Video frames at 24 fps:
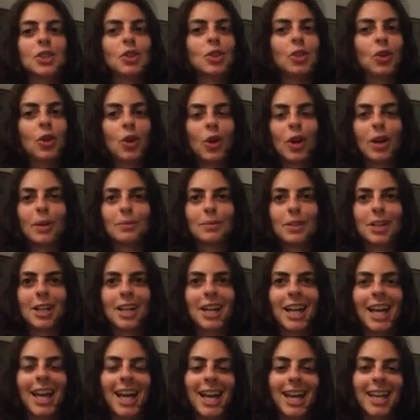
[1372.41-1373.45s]
You know I'm
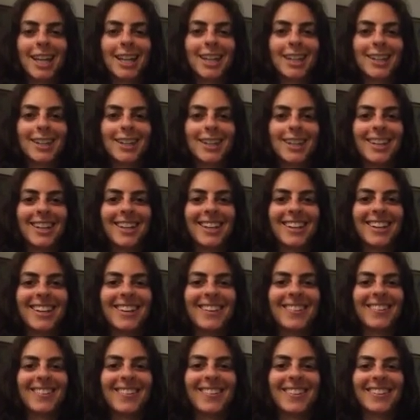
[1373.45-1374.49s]
gonna end
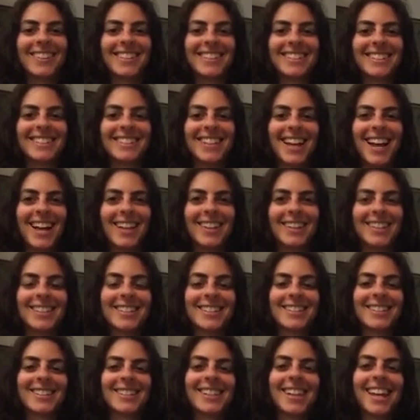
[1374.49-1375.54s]
with a
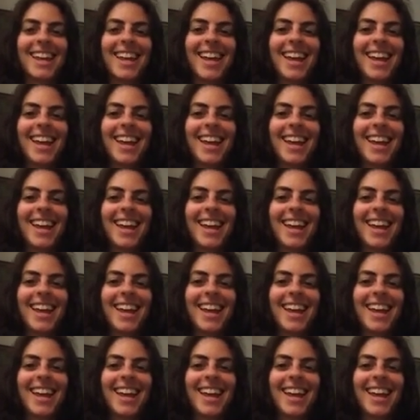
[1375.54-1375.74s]
challenge.